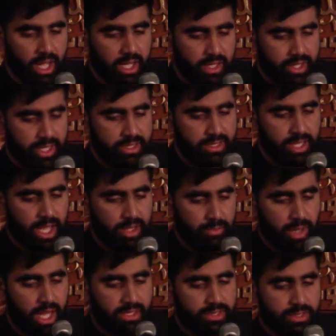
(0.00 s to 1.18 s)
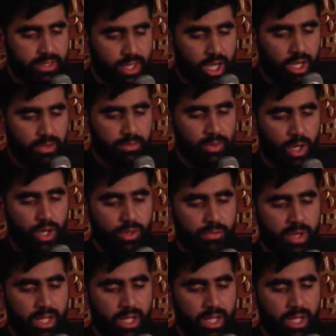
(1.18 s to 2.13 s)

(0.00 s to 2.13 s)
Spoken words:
The time has come, oh my